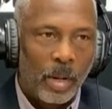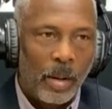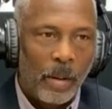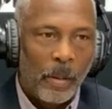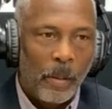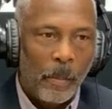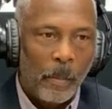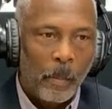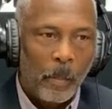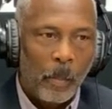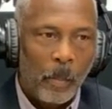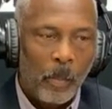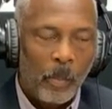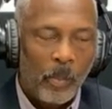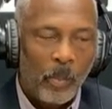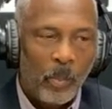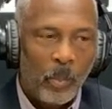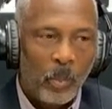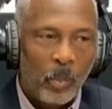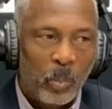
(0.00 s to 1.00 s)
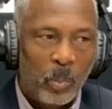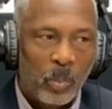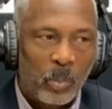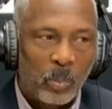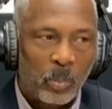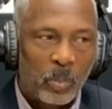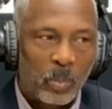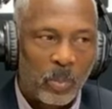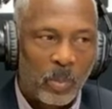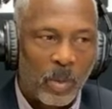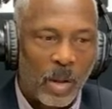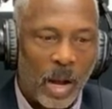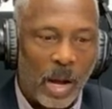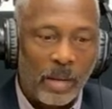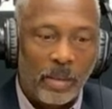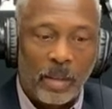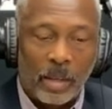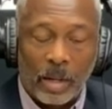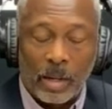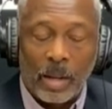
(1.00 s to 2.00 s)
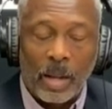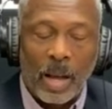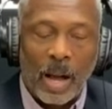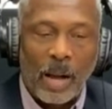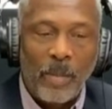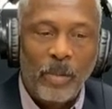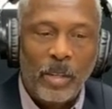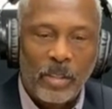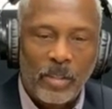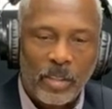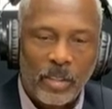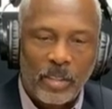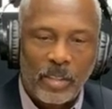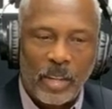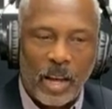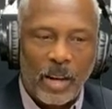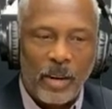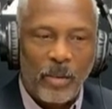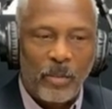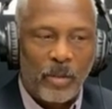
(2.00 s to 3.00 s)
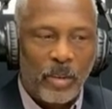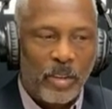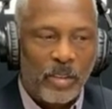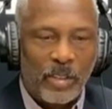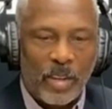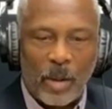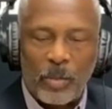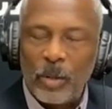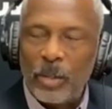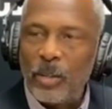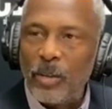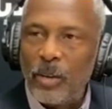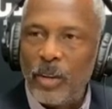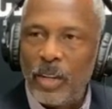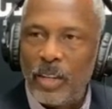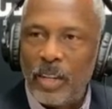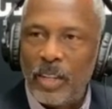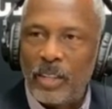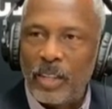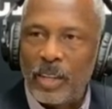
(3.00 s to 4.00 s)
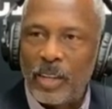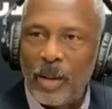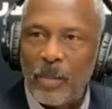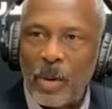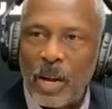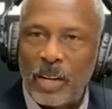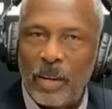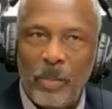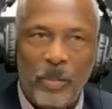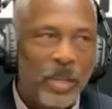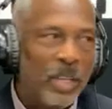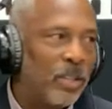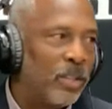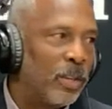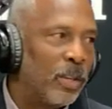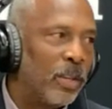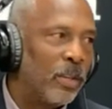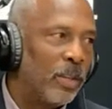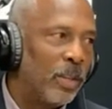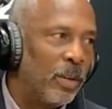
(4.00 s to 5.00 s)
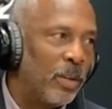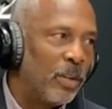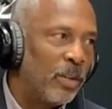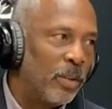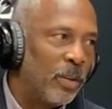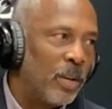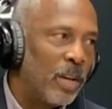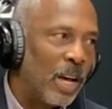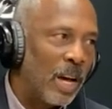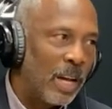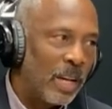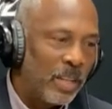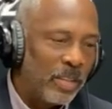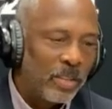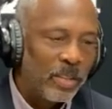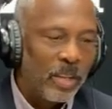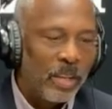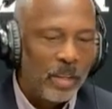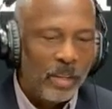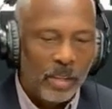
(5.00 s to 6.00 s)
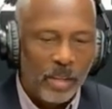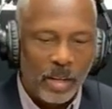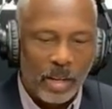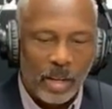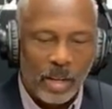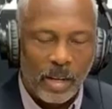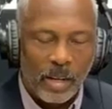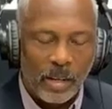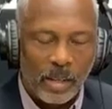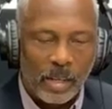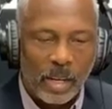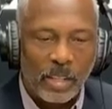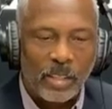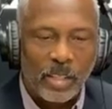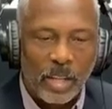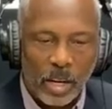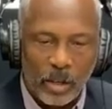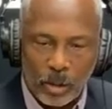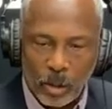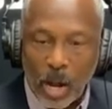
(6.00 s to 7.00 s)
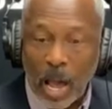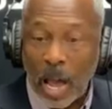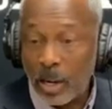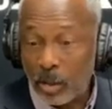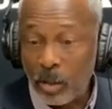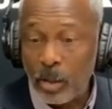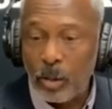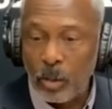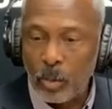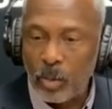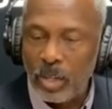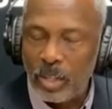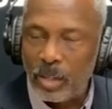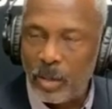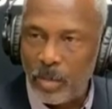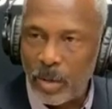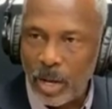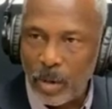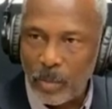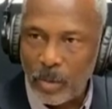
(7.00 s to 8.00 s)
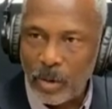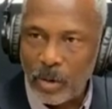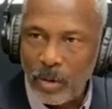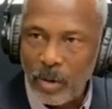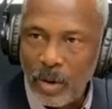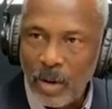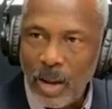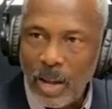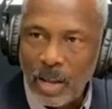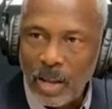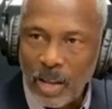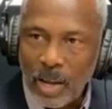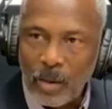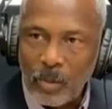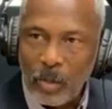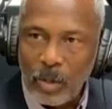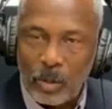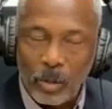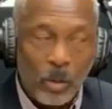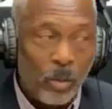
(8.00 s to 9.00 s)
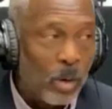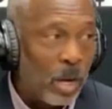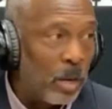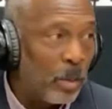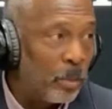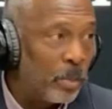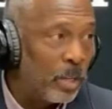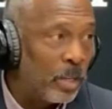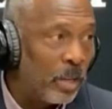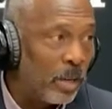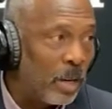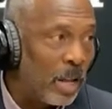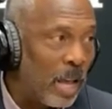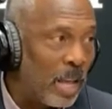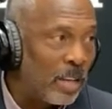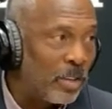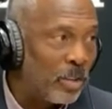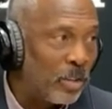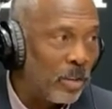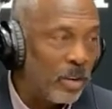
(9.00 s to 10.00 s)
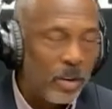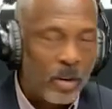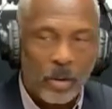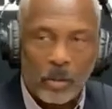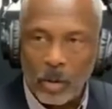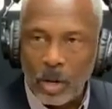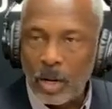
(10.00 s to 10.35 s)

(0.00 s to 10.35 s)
Um, I I'm just excited for this opportunity to come out and meet you, you, you guys. And, and like I said, I do actually do read the paper, and we do uh, put ads in there.